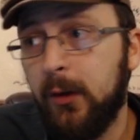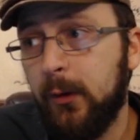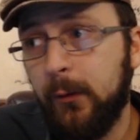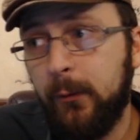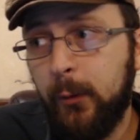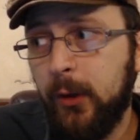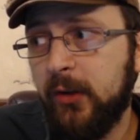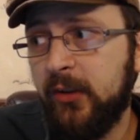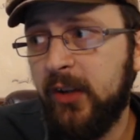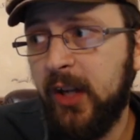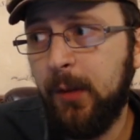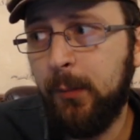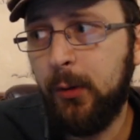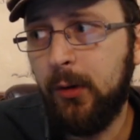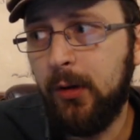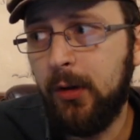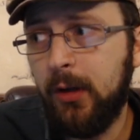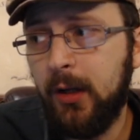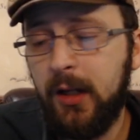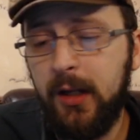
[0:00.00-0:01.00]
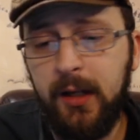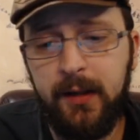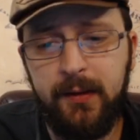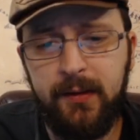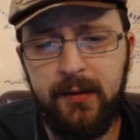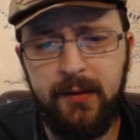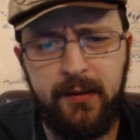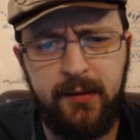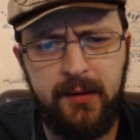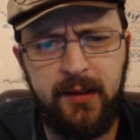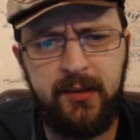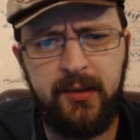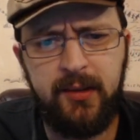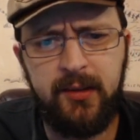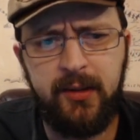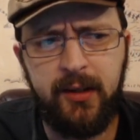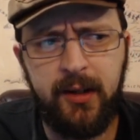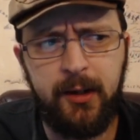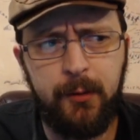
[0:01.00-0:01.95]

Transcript: For example, this is